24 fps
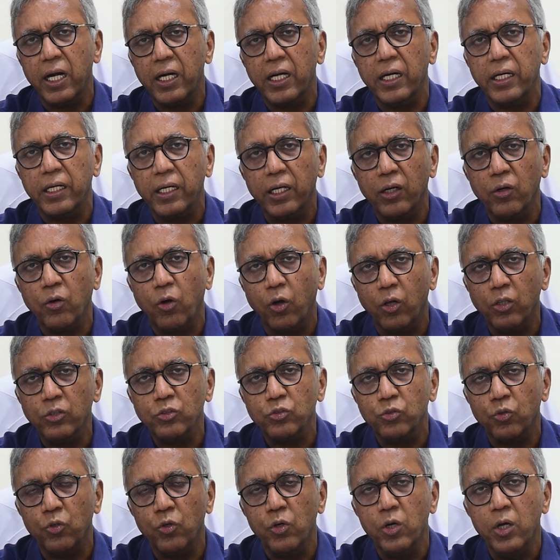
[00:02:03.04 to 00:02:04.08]
attack
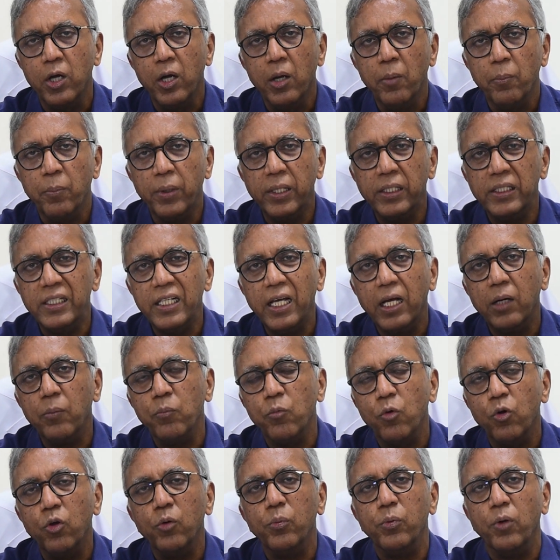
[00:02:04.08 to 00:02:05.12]
also, but they are
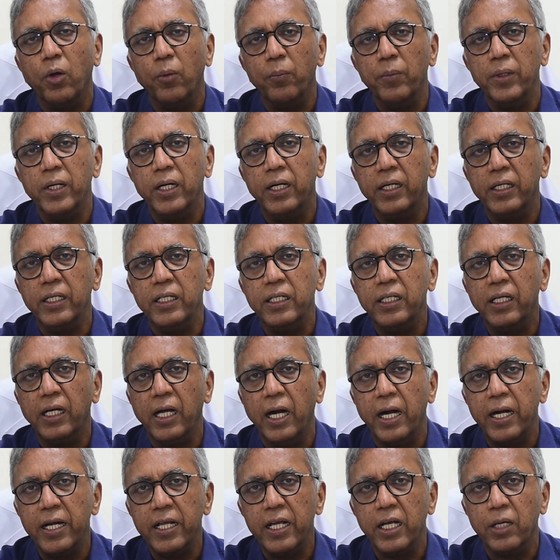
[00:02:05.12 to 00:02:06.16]
more prominent in
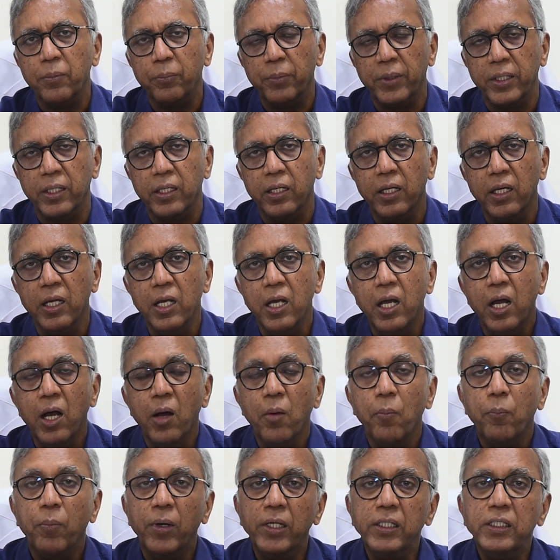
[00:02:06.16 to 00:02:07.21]
cardiac pain.
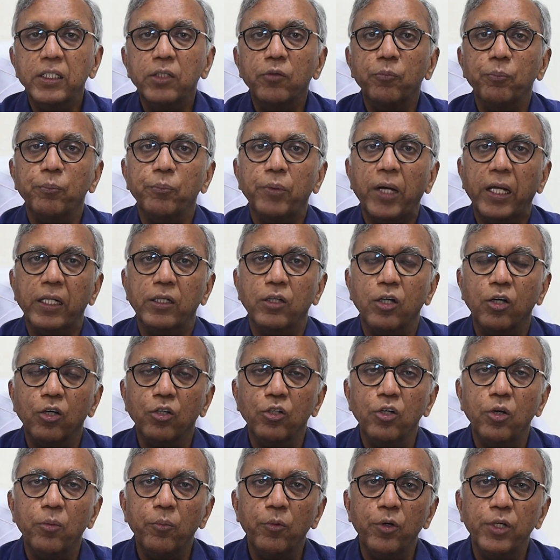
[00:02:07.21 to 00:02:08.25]
But the
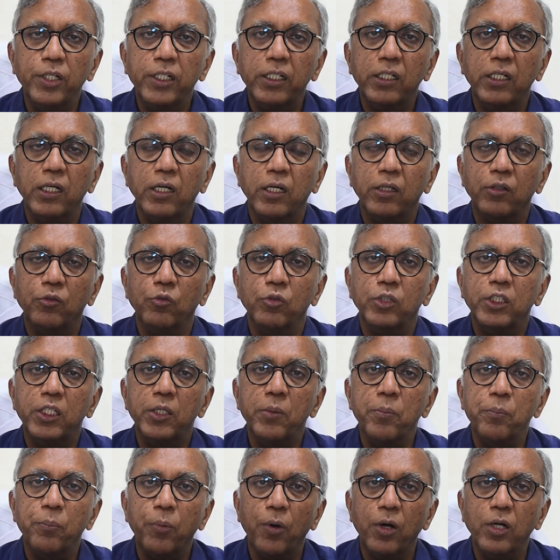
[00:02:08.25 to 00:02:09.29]
pathognomonic, the
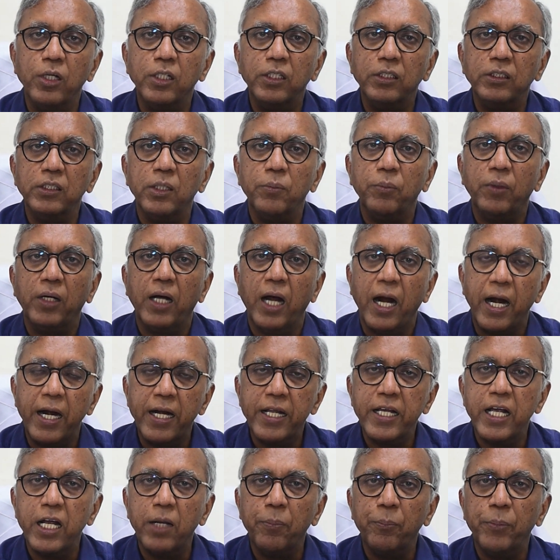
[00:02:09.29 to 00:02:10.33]
importance of
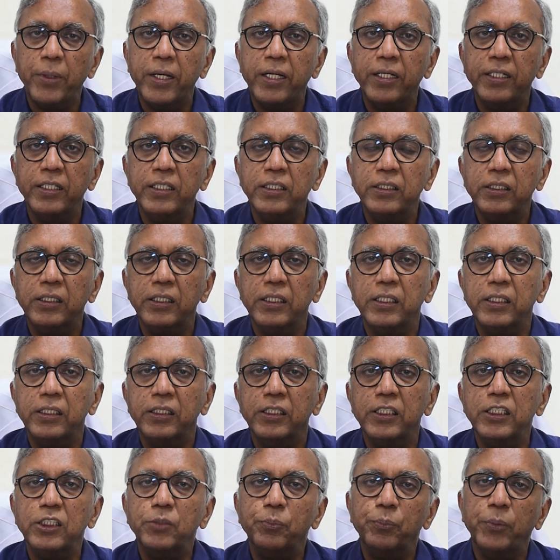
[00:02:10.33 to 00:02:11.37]
cardiac pain is,
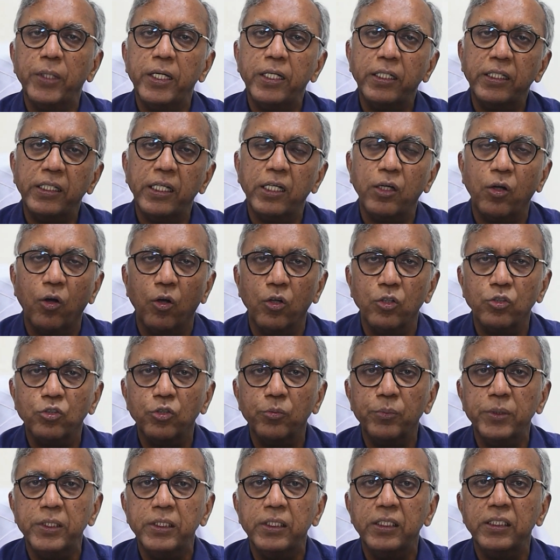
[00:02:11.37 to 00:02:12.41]
this pain can also
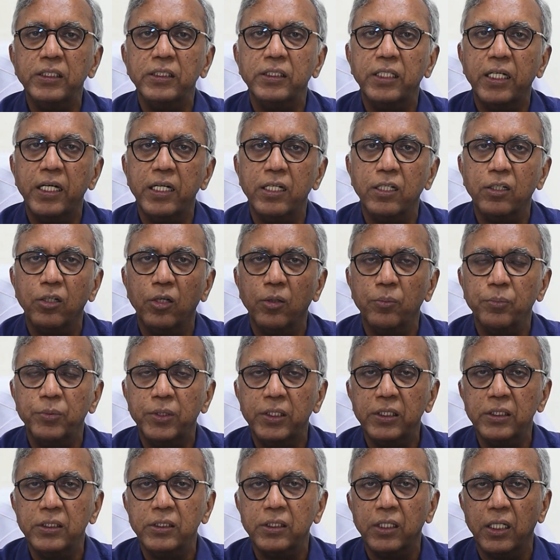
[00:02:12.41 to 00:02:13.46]
be in the center of
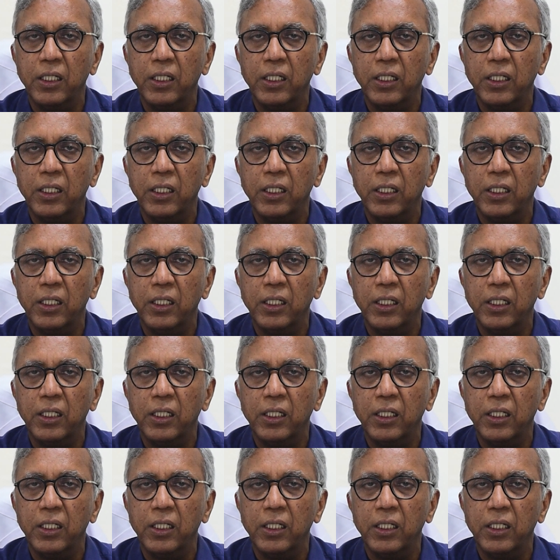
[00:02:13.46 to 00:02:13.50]
this